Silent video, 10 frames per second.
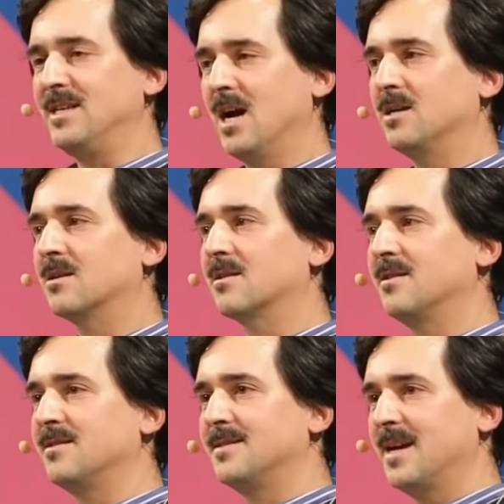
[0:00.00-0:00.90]
younger
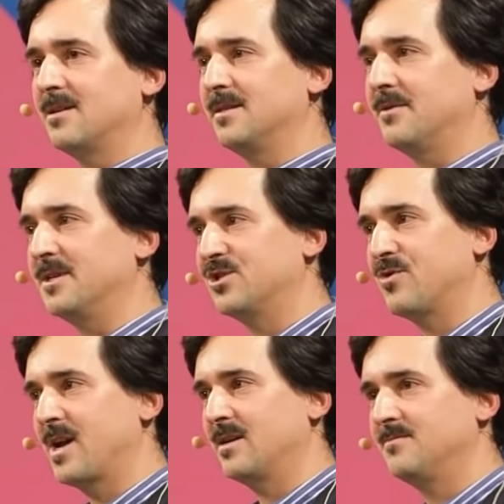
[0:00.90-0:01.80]
than the secondary
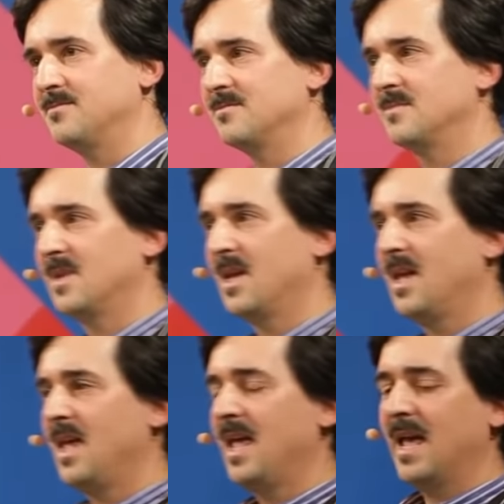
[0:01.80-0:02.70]
strata.
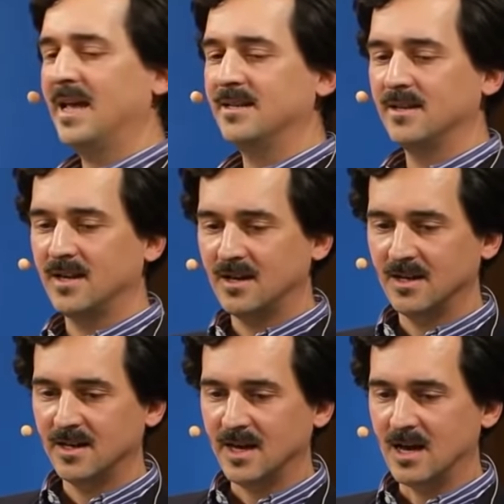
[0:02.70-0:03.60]
And
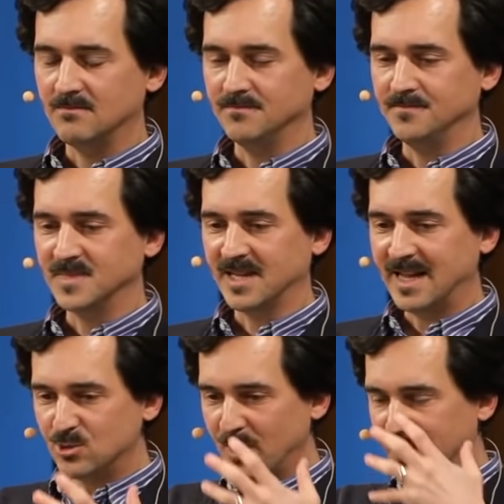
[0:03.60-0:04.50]

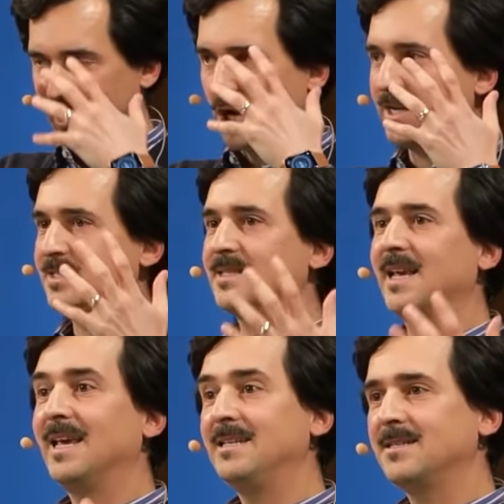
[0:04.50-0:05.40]
that's where he got his
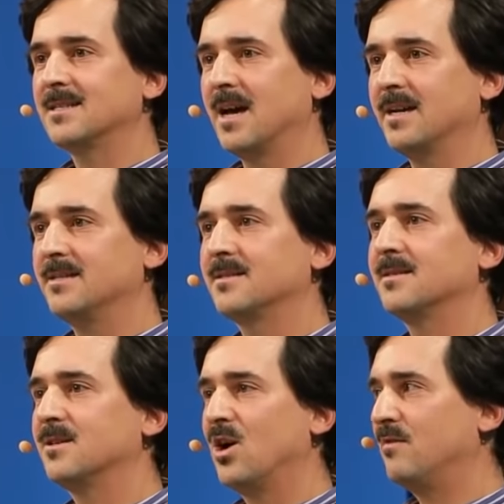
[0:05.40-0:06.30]
insight
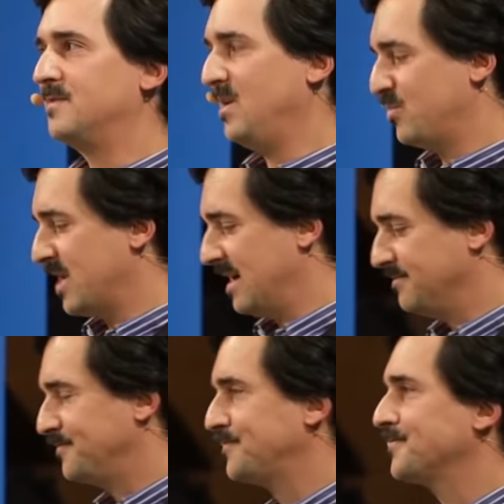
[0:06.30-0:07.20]
of deep time.